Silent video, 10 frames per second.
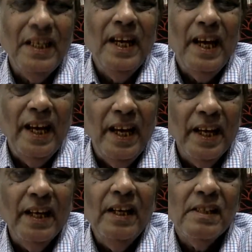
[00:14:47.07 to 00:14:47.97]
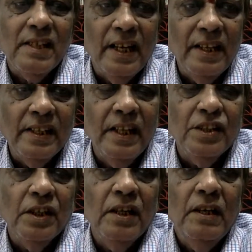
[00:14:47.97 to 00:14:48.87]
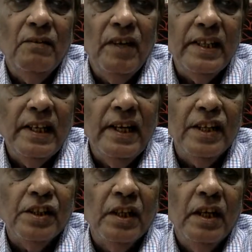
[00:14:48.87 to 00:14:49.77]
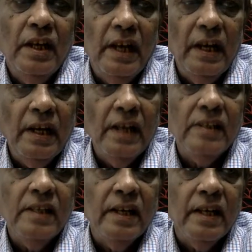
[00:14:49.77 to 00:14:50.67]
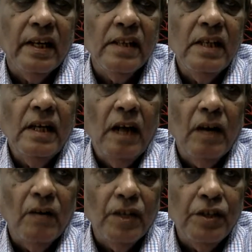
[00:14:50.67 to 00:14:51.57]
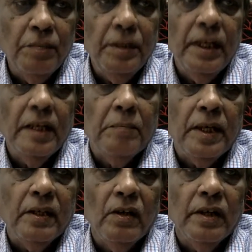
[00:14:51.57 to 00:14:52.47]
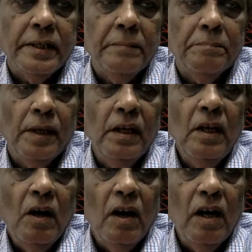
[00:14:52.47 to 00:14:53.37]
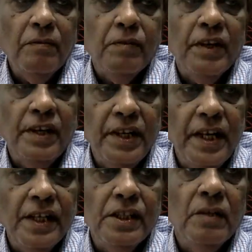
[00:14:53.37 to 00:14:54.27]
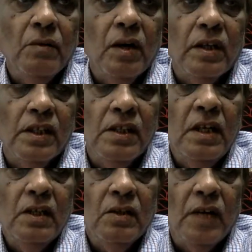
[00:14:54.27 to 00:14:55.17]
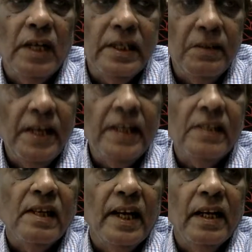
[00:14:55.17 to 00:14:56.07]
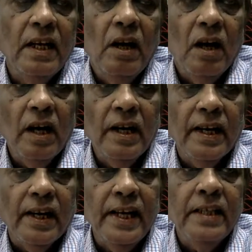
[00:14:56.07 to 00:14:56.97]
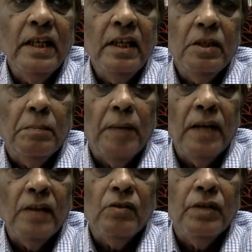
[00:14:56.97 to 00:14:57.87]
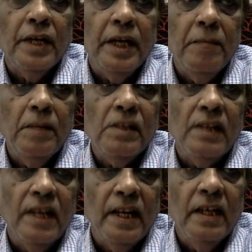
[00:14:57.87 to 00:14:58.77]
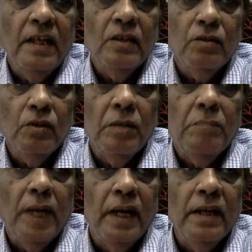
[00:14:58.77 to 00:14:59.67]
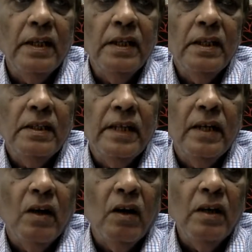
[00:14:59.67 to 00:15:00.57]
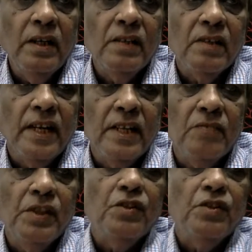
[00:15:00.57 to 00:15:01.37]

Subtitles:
air, sanitation, ventilation, ingress and egress, or worshipping at a particular temple, or for irrigation waters to cultivate his land, or a right to pass through the neighbor's land through the bund, then all these rights which you